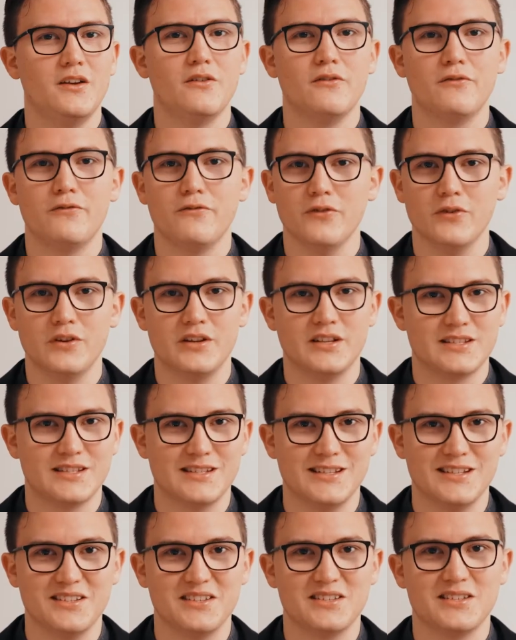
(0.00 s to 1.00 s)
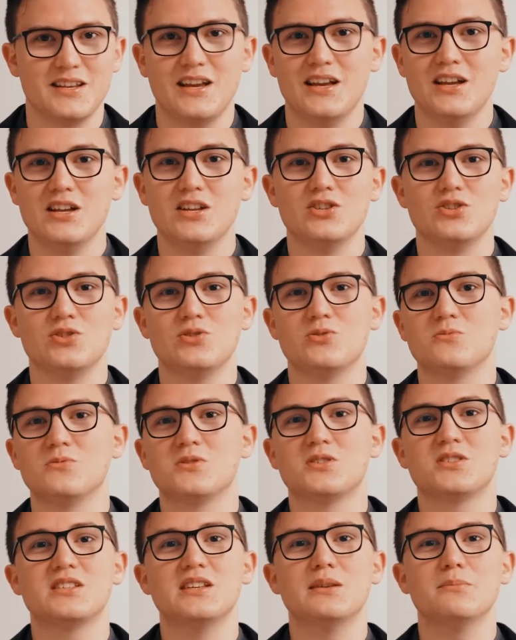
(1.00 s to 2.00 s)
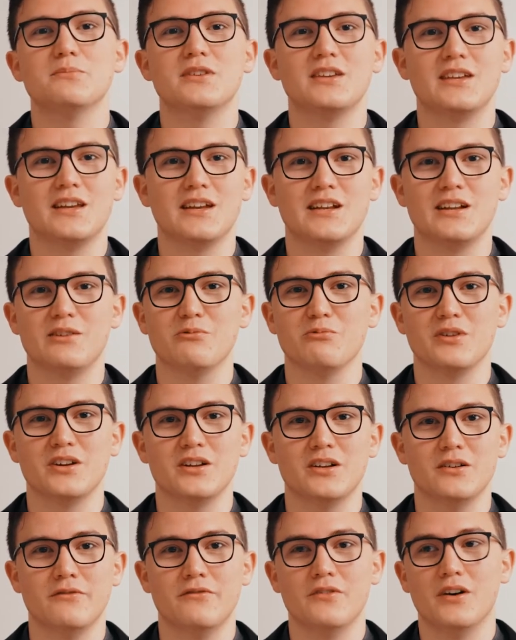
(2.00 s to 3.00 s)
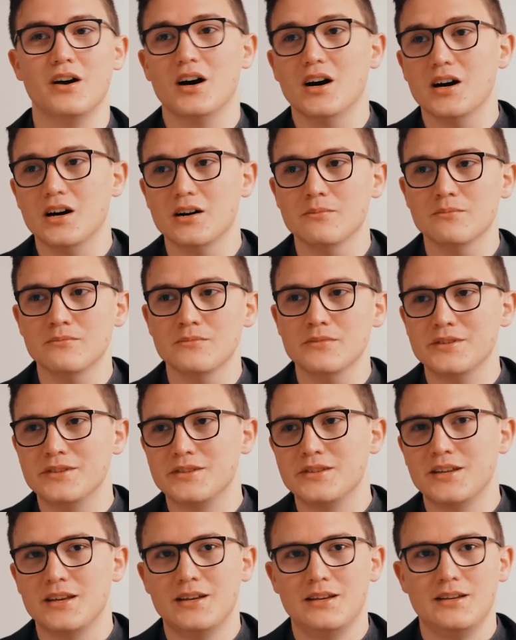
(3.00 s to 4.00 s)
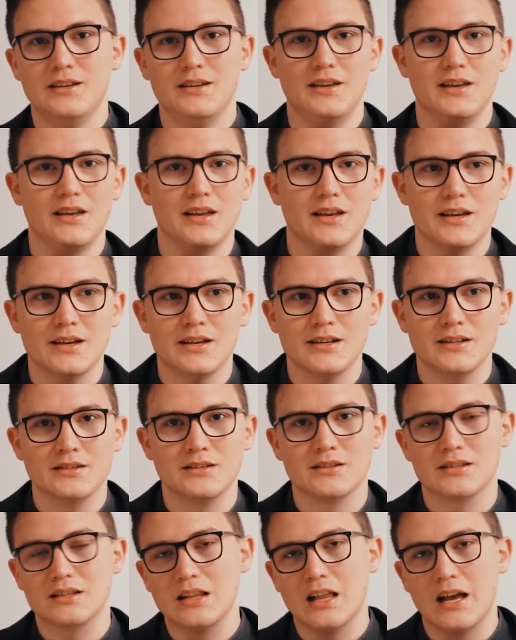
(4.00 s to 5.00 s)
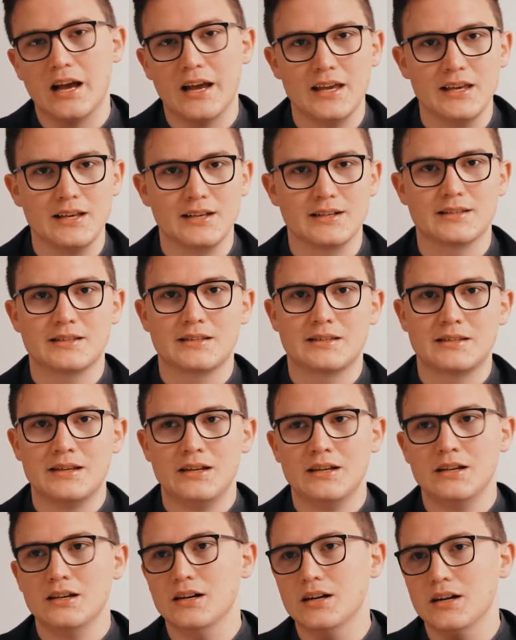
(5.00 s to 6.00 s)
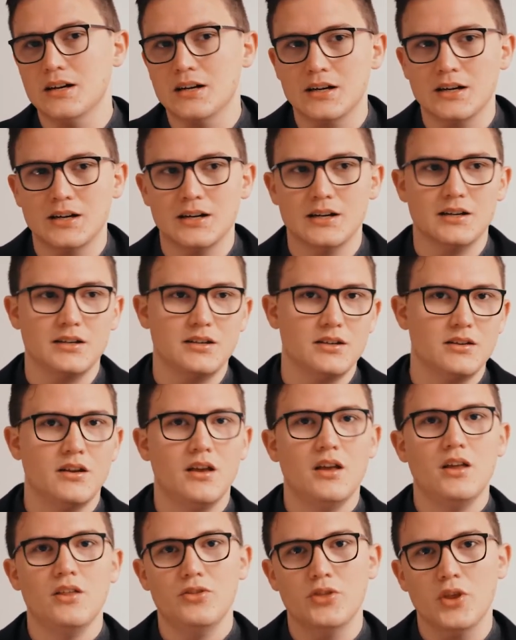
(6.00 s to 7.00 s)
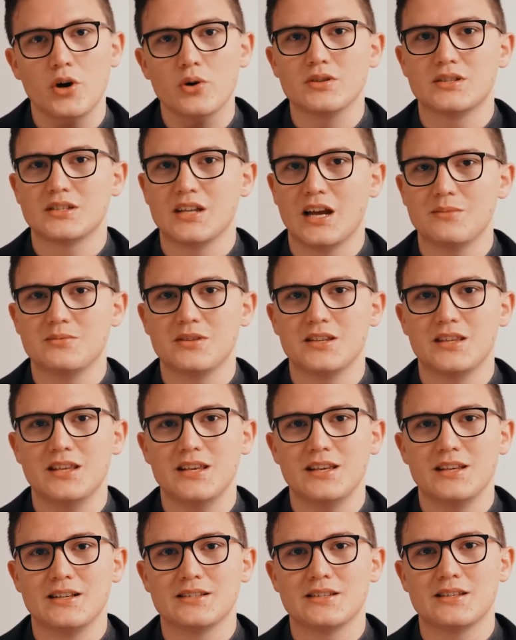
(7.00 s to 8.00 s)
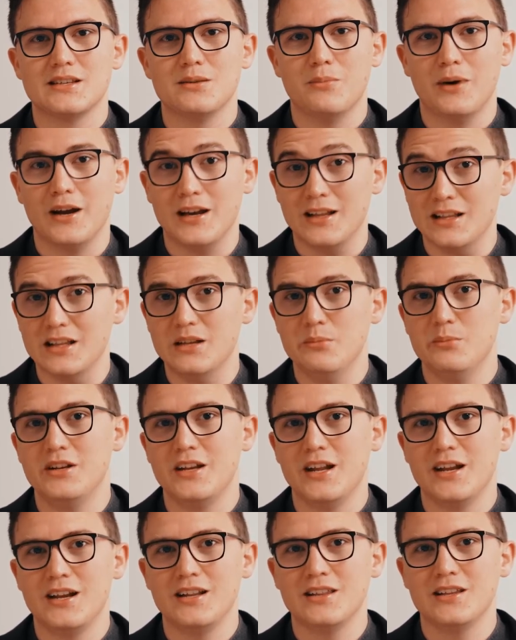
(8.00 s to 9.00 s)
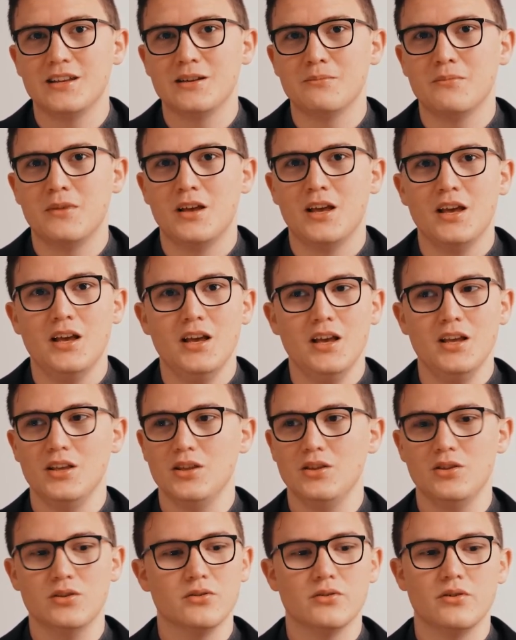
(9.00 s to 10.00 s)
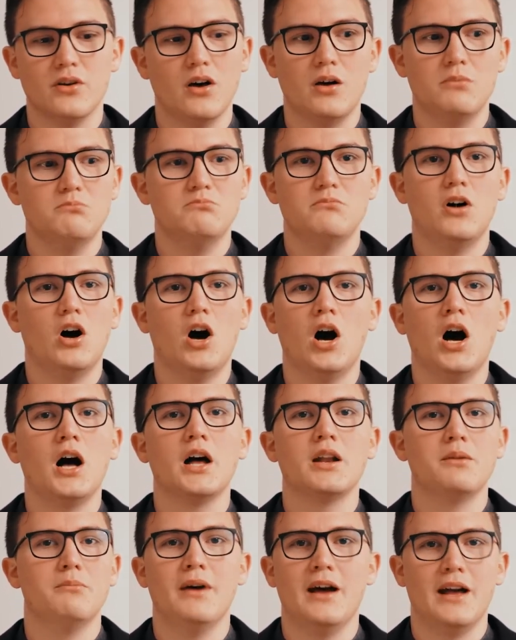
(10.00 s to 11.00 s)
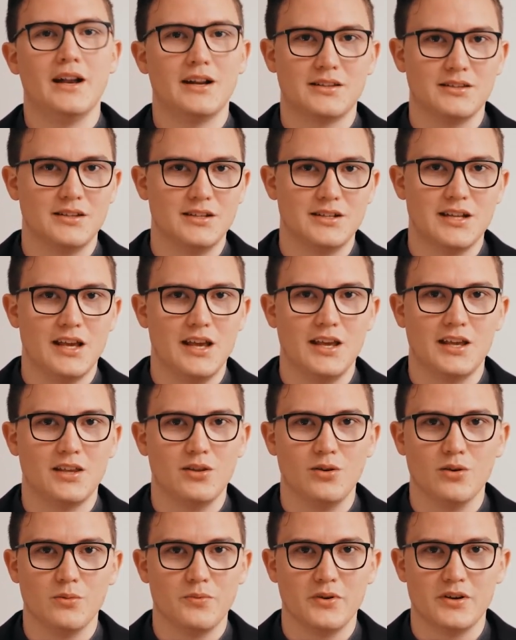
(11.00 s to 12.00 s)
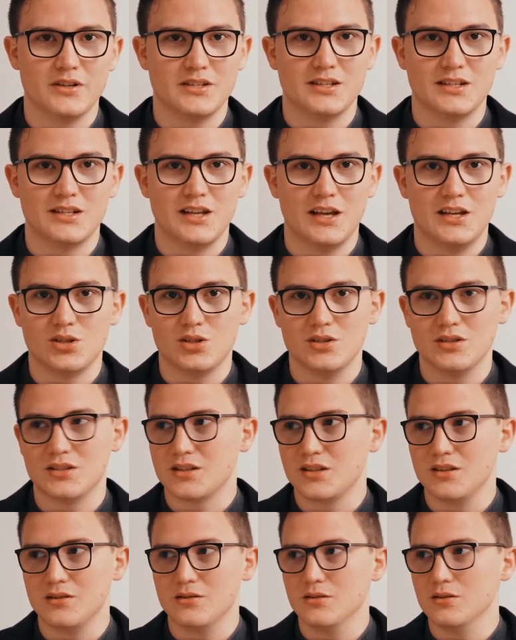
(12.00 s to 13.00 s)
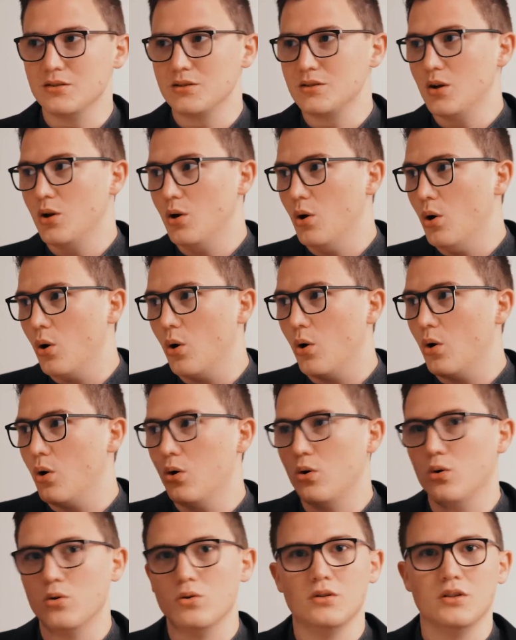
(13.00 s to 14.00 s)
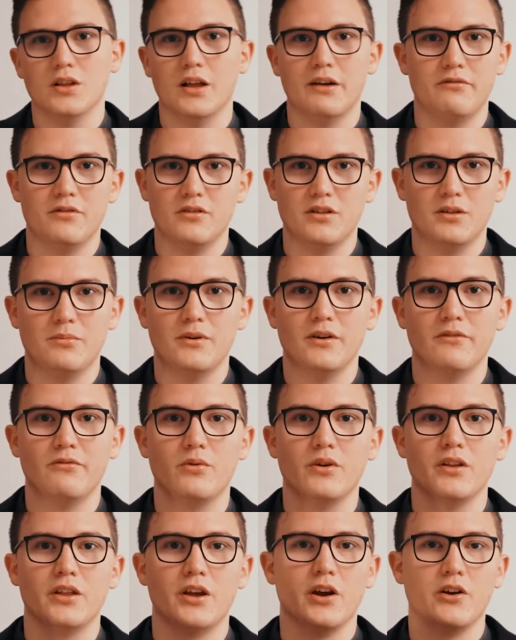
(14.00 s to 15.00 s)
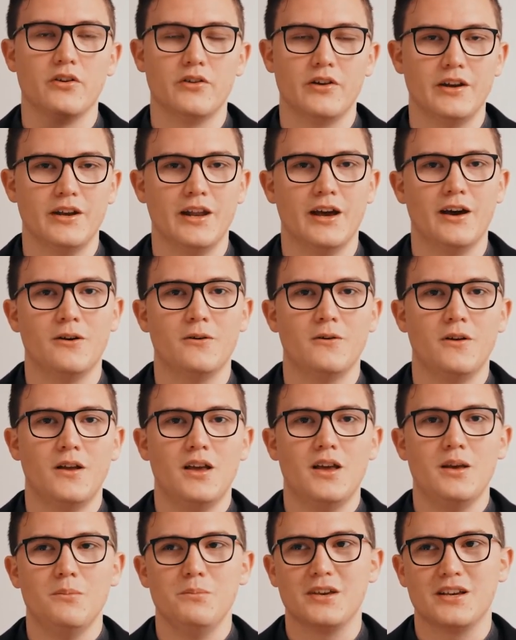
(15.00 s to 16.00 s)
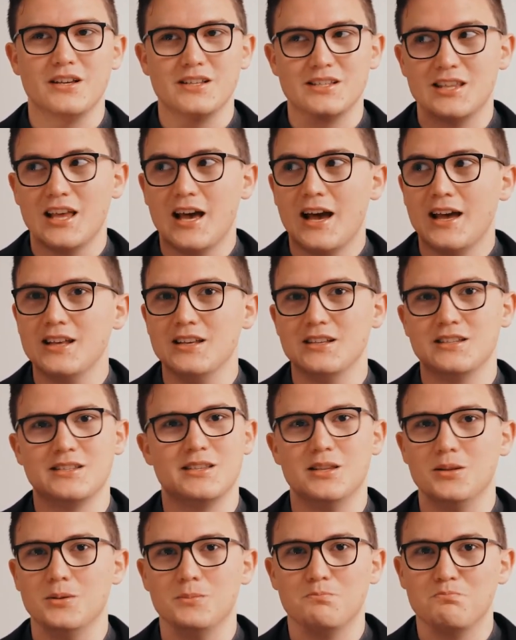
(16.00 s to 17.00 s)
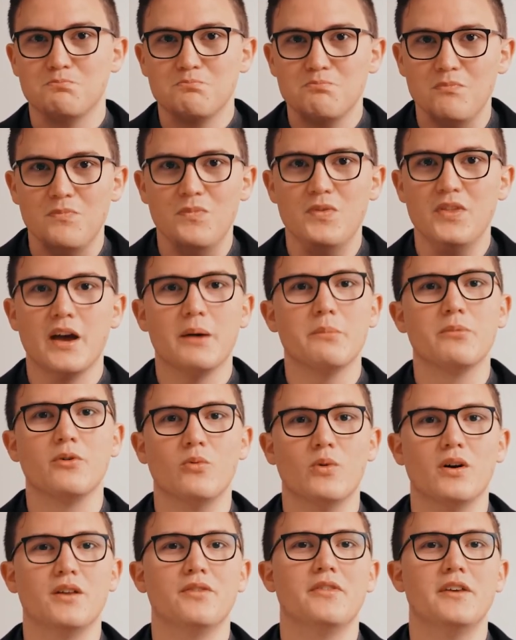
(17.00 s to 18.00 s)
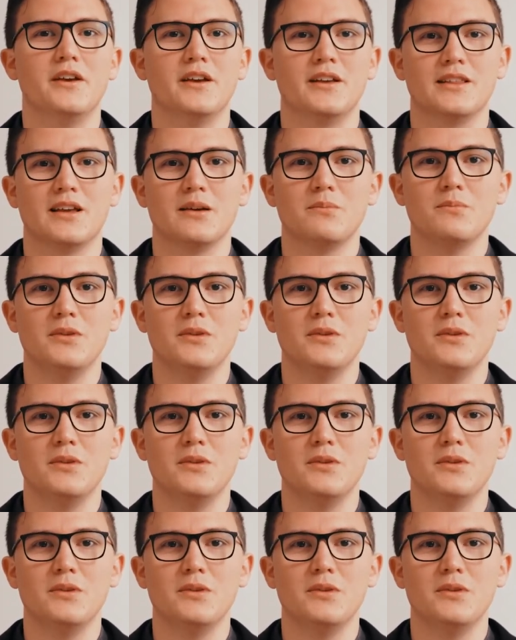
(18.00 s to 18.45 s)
For instance, simply getting rid of ums, ands, likes, those types of things. By eliminating them, you'll automatically take your presentation skills a whole level above where they are right now, because that is the number one thing that